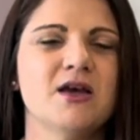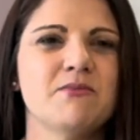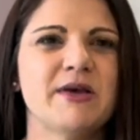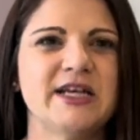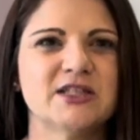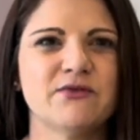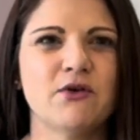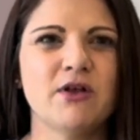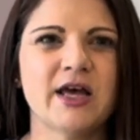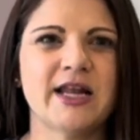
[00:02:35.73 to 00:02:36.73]

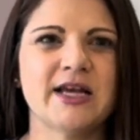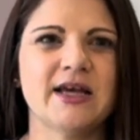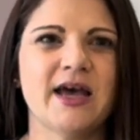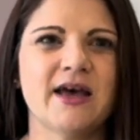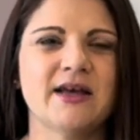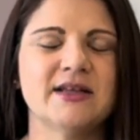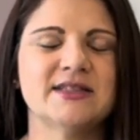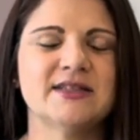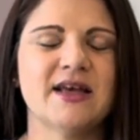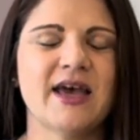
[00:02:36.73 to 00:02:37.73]
peaceful, and
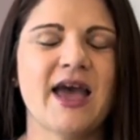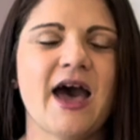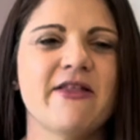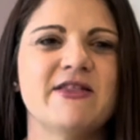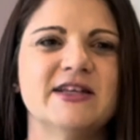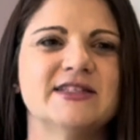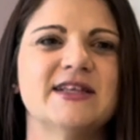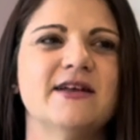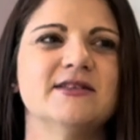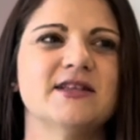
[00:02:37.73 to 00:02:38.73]
I had this
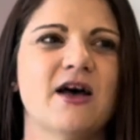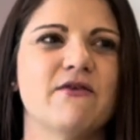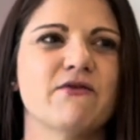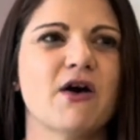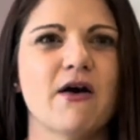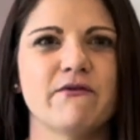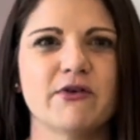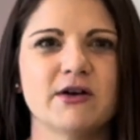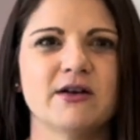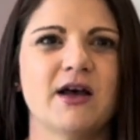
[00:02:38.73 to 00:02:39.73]
sense of
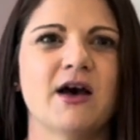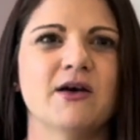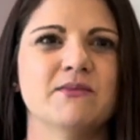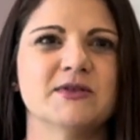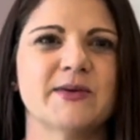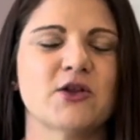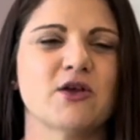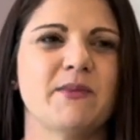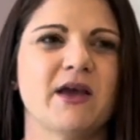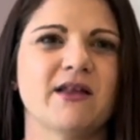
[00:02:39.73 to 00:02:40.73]
comfort,
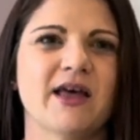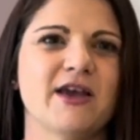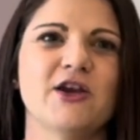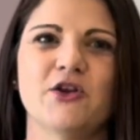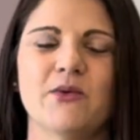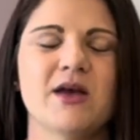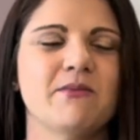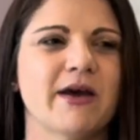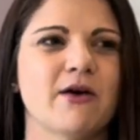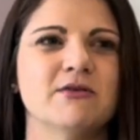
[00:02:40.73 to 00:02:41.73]
especially being in
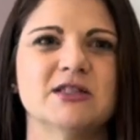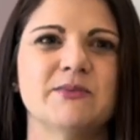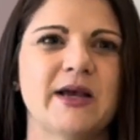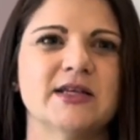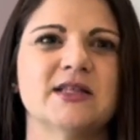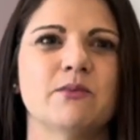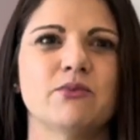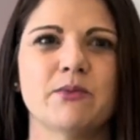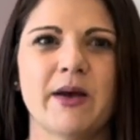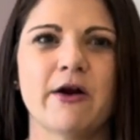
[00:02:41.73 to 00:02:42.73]
my own space and
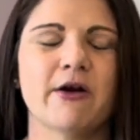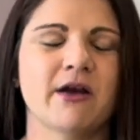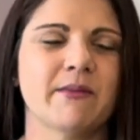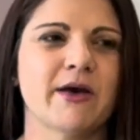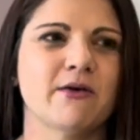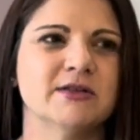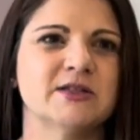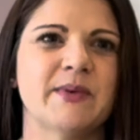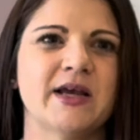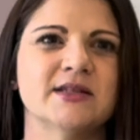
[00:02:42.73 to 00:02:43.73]
preparing in my own
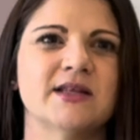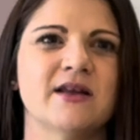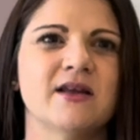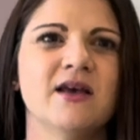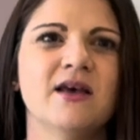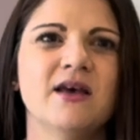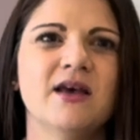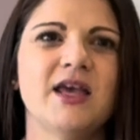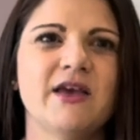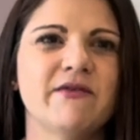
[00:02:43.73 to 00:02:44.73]
space. And
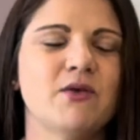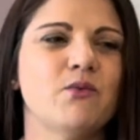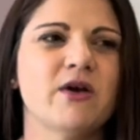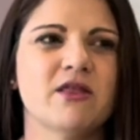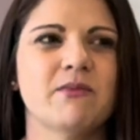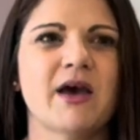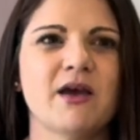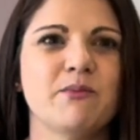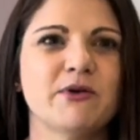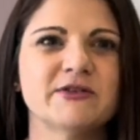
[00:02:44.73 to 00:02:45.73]
even with
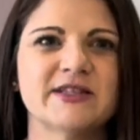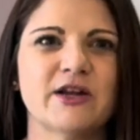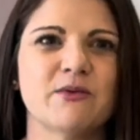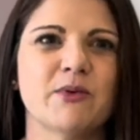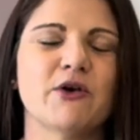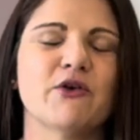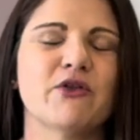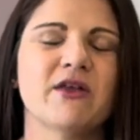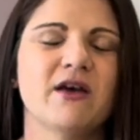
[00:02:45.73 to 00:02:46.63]
my birth center birth,